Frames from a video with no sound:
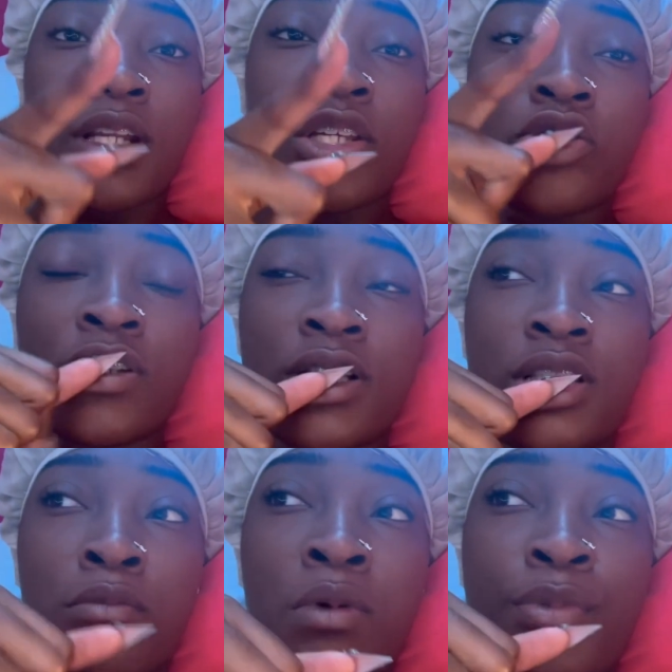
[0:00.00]
get dressed
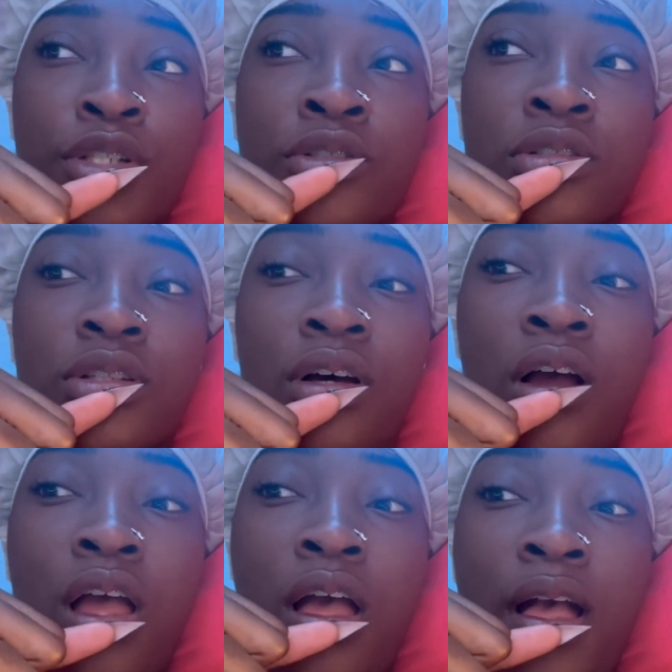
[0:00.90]
take my pictures
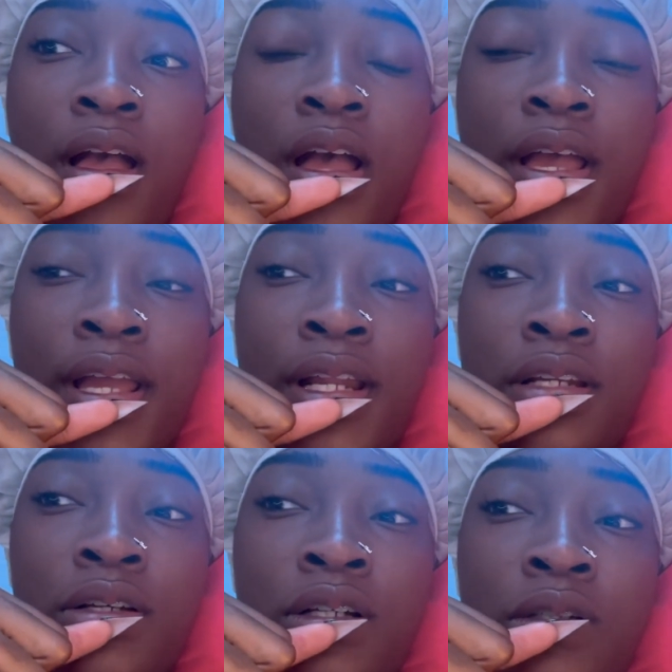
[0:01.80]
and
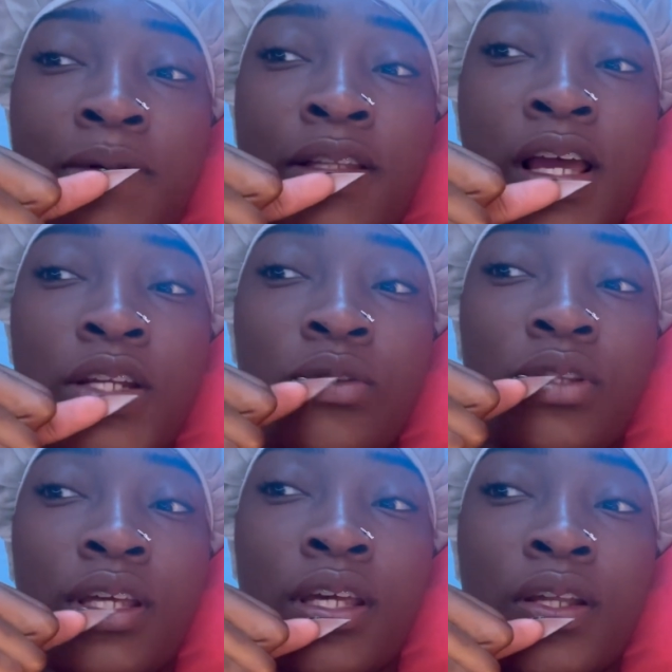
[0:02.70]
um after i do
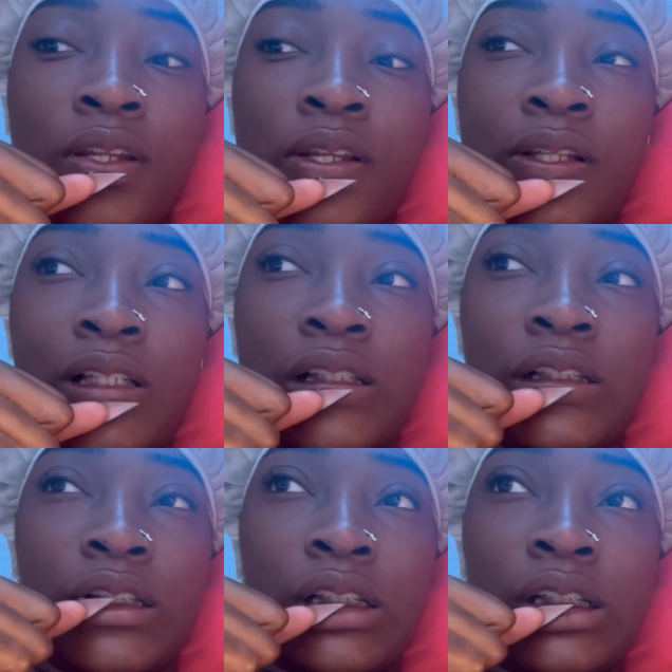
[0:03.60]
that
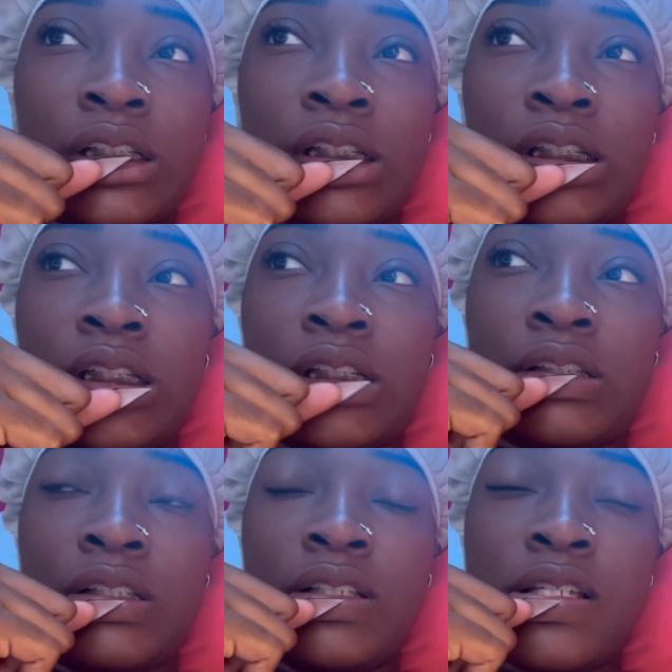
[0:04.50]
i
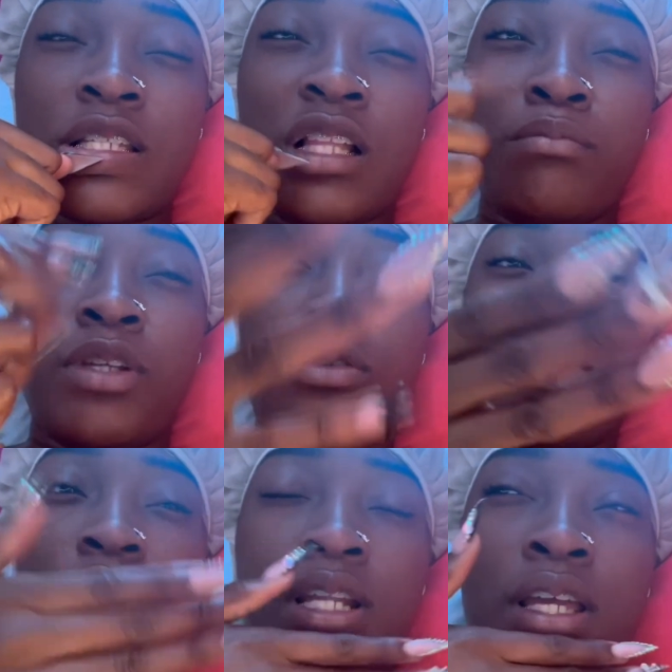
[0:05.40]
think that's all i'm be
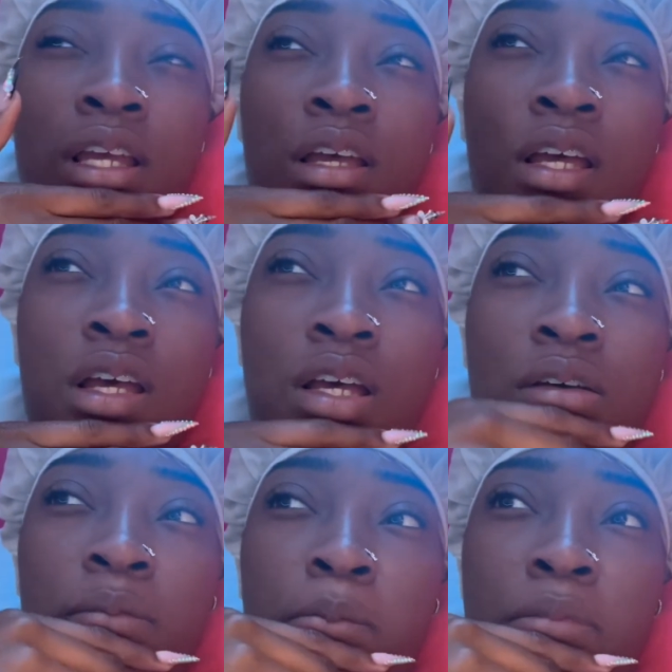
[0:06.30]
doing today
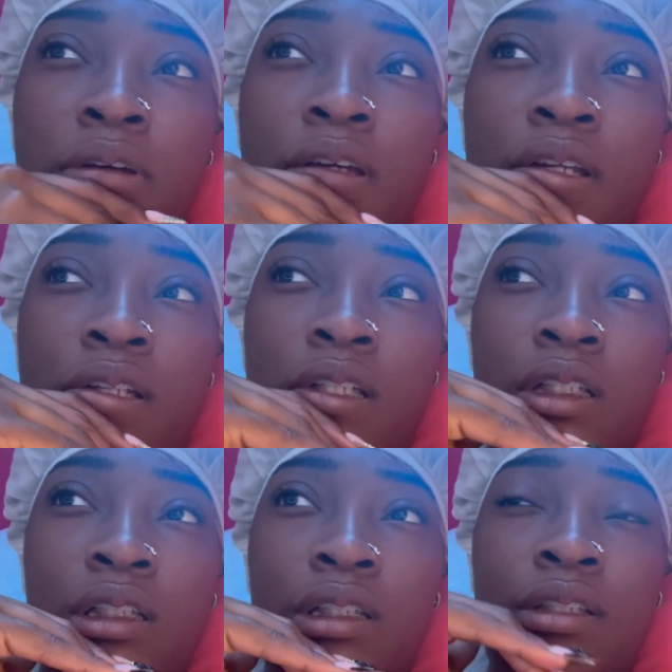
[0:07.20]
but
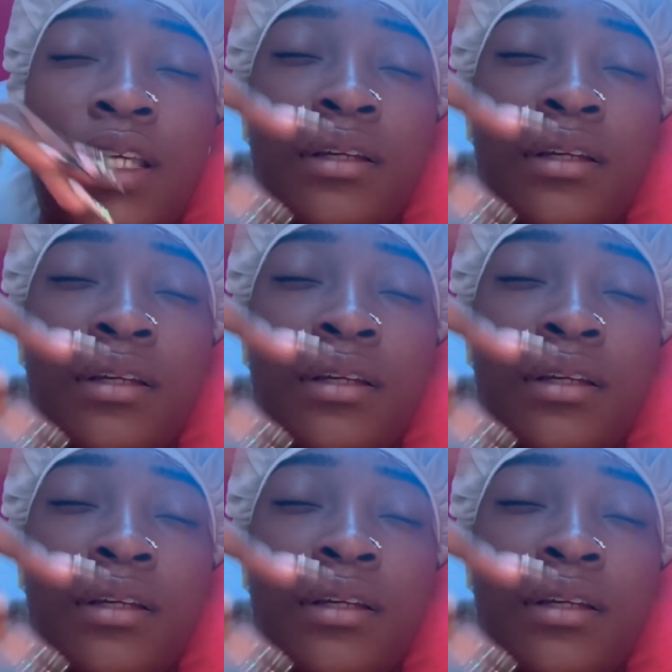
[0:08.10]
yeah